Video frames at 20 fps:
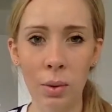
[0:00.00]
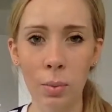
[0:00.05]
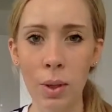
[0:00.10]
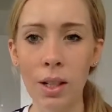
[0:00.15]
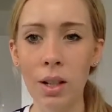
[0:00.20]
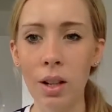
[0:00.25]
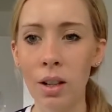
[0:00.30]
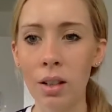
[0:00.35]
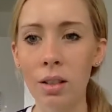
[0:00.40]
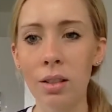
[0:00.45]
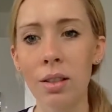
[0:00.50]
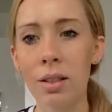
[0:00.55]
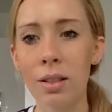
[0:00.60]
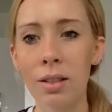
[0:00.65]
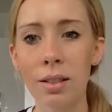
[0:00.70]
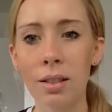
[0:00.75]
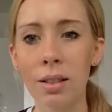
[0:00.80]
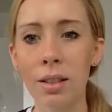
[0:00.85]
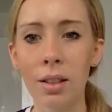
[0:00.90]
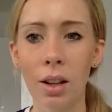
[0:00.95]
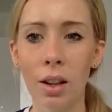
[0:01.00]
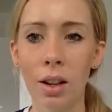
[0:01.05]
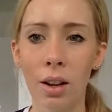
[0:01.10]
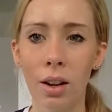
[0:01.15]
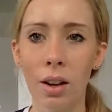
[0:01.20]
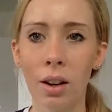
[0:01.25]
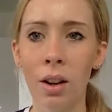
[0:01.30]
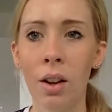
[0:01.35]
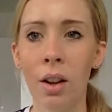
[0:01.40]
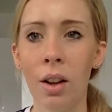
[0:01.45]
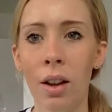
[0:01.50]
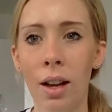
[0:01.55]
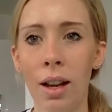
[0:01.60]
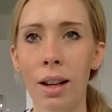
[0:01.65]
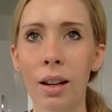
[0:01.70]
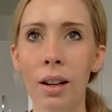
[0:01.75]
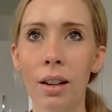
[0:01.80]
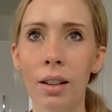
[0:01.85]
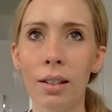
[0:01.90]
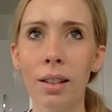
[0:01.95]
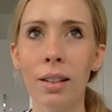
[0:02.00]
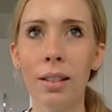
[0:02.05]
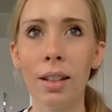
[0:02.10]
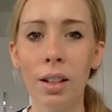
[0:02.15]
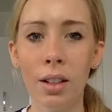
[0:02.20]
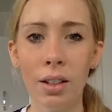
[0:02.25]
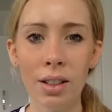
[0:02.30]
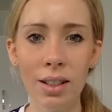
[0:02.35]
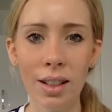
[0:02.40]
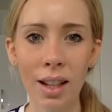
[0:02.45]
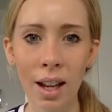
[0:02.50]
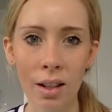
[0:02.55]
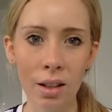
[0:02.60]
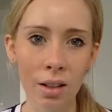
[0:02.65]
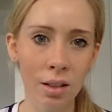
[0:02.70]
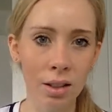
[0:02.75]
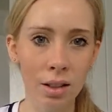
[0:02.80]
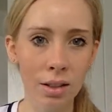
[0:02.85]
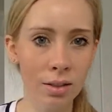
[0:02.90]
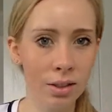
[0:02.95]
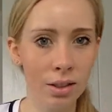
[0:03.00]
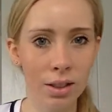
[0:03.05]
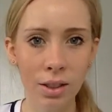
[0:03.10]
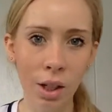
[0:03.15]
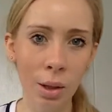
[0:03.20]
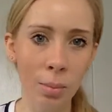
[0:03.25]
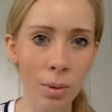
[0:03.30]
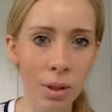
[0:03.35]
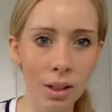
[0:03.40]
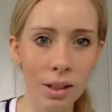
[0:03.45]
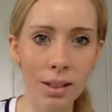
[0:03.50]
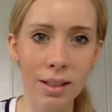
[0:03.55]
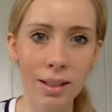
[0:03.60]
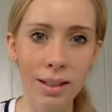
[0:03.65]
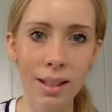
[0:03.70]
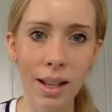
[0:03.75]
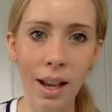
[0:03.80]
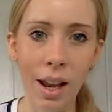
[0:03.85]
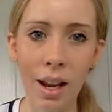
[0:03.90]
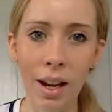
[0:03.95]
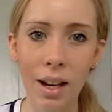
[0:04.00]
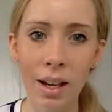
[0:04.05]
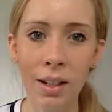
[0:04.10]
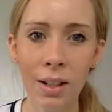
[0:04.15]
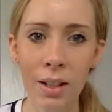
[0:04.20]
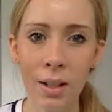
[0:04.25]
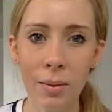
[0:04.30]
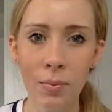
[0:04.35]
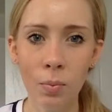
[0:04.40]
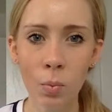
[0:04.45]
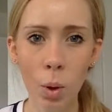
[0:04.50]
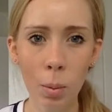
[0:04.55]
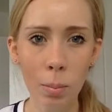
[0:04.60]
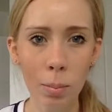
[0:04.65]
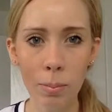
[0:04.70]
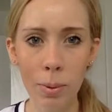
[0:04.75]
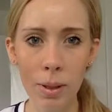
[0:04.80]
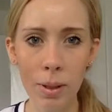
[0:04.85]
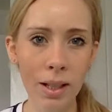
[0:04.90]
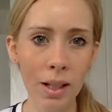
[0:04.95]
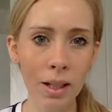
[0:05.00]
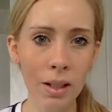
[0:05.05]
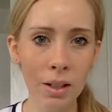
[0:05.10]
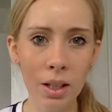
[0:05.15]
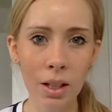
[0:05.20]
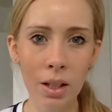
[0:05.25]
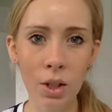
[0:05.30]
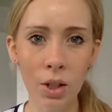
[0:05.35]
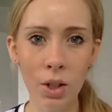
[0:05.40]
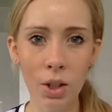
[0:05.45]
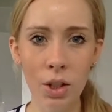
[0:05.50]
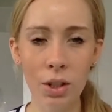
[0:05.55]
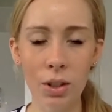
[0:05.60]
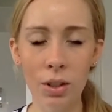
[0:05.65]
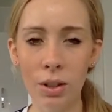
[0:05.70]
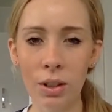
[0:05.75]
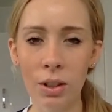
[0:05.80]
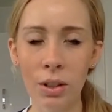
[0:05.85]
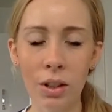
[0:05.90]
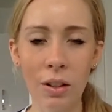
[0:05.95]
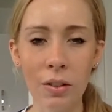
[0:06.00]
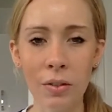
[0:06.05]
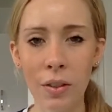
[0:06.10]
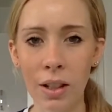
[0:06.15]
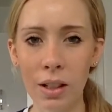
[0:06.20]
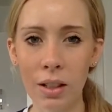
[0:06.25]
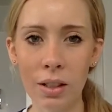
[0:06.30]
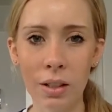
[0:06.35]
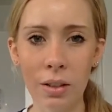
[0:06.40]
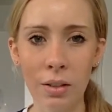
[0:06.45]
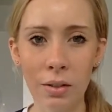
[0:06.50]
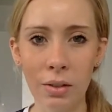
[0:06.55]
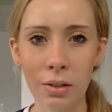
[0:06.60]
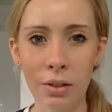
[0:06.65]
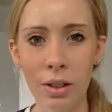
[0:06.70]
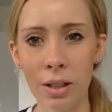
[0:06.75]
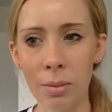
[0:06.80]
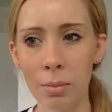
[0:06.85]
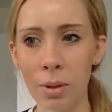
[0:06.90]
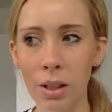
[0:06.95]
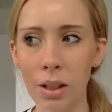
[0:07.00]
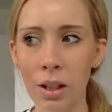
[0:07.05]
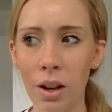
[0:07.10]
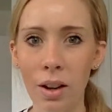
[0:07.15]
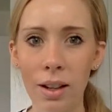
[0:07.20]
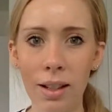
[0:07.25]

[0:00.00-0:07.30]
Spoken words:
We can't go and scan our stomachs and say, what percentage effective is my gut?